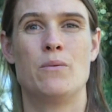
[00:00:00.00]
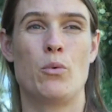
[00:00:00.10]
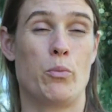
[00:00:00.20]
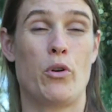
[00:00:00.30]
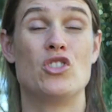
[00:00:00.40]

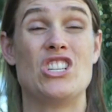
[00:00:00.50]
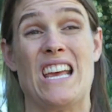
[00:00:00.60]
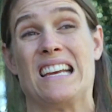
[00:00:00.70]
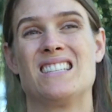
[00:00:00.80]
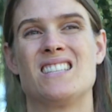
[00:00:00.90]
or
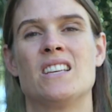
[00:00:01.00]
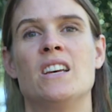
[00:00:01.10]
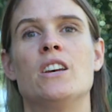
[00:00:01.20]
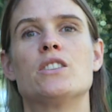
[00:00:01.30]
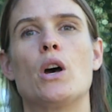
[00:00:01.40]
projects.
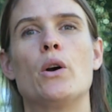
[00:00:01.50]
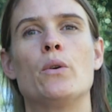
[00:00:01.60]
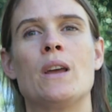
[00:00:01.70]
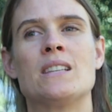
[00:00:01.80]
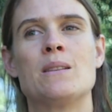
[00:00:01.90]

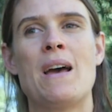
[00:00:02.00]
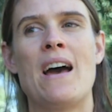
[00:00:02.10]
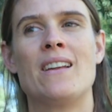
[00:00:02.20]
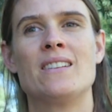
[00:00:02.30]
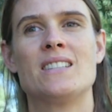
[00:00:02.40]
So it's
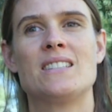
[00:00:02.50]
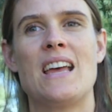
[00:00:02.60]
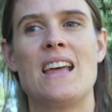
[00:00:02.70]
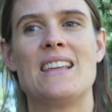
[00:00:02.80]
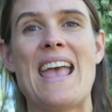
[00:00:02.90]
about
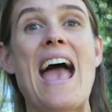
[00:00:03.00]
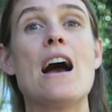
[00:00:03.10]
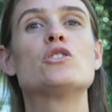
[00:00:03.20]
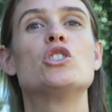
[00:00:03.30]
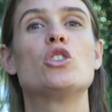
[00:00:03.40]
understanding
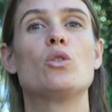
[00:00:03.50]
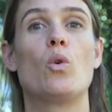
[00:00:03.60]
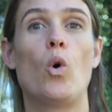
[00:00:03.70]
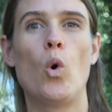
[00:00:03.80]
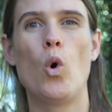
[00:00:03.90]
how to do
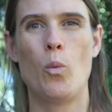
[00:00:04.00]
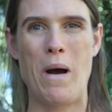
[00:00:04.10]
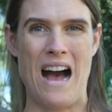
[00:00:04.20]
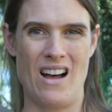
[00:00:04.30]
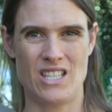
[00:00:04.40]
all
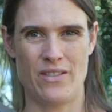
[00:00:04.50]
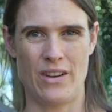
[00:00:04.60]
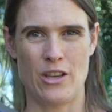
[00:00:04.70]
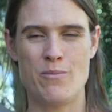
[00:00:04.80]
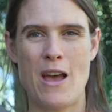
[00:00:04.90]
parts of
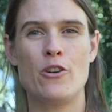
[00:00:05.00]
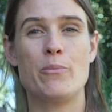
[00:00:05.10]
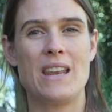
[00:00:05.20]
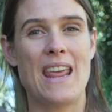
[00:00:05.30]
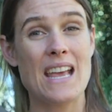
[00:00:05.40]
it. You may not
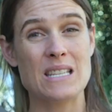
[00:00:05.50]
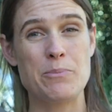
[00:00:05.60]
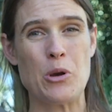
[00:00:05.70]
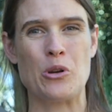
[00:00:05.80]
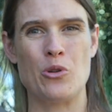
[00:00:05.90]
be an
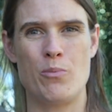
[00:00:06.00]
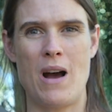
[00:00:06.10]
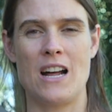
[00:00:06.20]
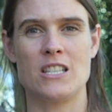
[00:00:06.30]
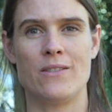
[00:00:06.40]
expert in all
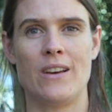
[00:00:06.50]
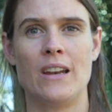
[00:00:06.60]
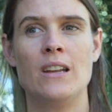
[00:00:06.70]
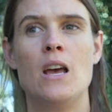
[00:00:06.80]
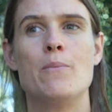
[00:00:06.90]
parts of it,
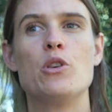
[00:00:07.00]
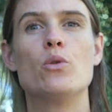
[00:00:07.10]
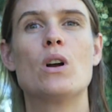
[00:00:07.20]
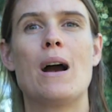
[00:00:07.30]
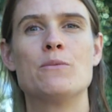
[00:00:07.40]
but
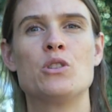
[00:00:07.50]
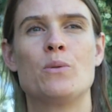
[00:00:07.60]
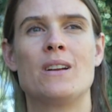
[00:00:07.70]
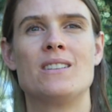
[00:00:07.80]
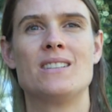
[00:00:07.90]
you'll come to
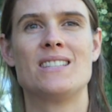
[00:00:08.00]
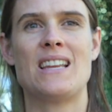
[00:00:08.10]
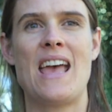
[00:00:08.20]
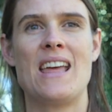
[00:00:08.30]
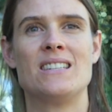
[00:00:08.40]

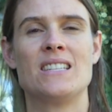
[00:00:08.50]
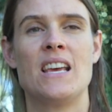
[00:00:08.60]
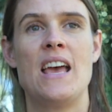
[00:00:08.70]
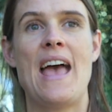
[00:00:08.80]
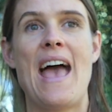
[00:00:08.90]
understand
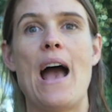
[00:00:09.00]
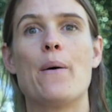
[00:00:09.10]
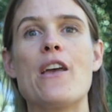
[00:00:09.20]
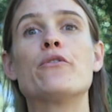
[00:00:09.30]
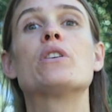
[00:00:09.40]
how
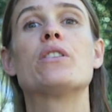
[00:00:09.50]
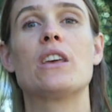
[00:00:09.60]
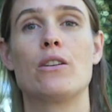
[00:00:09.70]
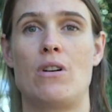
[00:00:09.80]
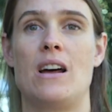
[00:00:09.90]

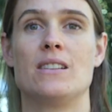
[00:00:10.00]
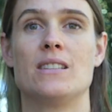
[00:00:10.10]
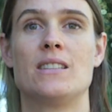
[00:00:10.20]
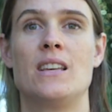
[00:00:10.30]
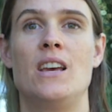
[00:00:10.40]
everything
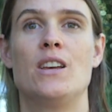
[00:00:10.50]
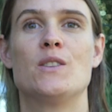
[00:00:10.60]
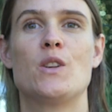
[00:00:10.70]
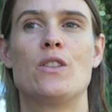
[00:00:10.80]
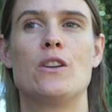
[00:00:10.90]
runs,
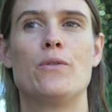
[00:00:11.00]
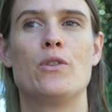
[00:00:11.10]
so that if